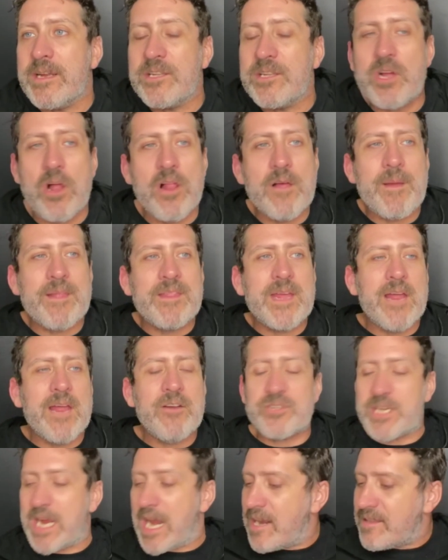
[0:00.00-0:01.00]
It's all about the
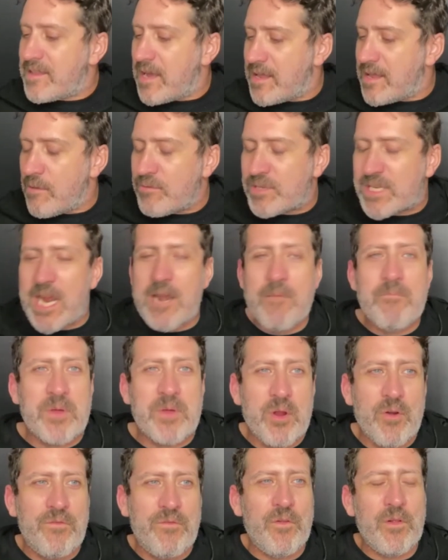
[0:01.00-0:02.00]
energy. And I thought that was kind of
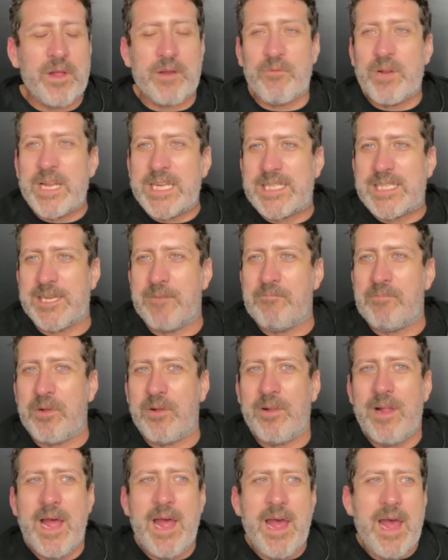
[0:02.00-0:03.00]
beautiful and really
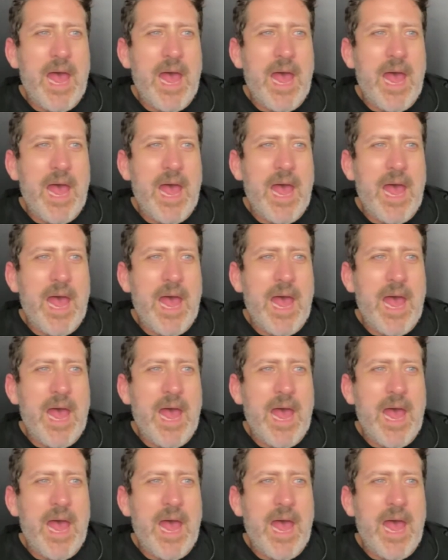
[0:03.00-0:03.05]
simple.